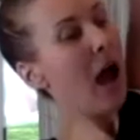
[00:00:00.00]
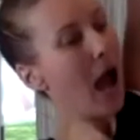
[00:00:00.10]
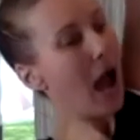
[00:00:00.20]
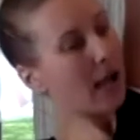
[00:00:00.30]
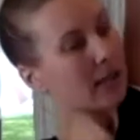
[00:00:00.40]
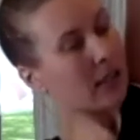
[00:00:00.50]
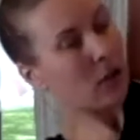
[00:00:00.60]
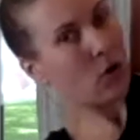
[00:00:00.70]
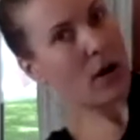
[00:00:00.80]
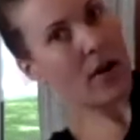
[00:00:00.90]
Exhale,
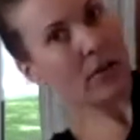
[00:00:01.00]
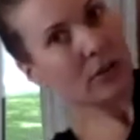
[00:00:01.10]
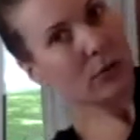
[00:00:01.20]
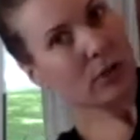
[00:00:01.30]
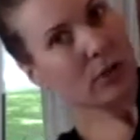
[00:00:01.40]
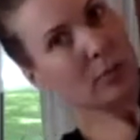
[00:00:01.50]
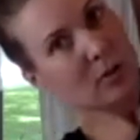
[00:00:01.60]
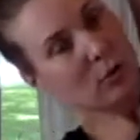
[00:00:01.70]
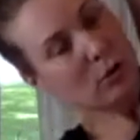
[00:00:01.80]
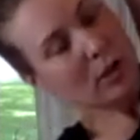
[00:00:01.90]
grounding through the hip
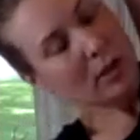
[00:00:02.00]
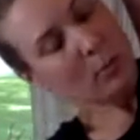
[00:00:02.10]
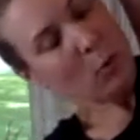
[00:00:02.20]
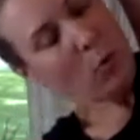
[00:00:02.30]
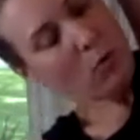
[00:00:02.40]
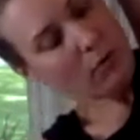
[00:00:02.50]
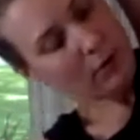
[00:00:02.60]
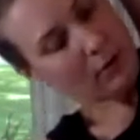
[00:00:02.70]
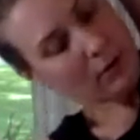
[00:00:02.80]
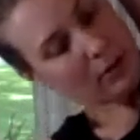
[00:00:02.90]
as you tip
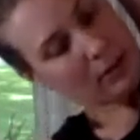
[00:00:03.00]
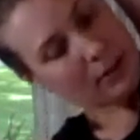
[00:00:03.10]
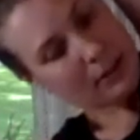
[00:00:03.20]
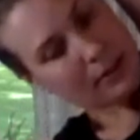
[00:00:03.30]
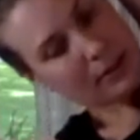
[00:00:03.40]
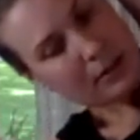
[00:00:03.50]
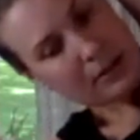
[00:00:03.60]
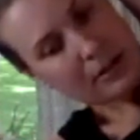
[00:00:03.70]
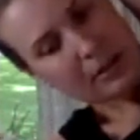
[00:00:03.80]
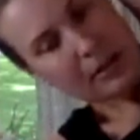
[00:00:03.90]
over.
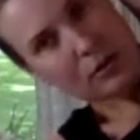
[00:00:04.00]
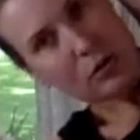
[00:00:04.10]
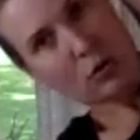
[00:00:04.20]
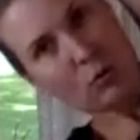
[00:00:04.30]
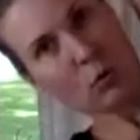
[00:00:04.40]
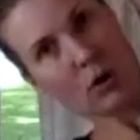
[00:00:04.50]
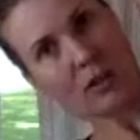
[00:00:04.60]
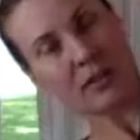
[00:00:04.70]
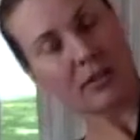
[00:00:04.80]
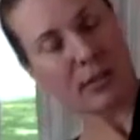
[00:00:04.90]
You're gonna get 2 more on
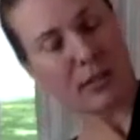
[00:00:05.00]
this side.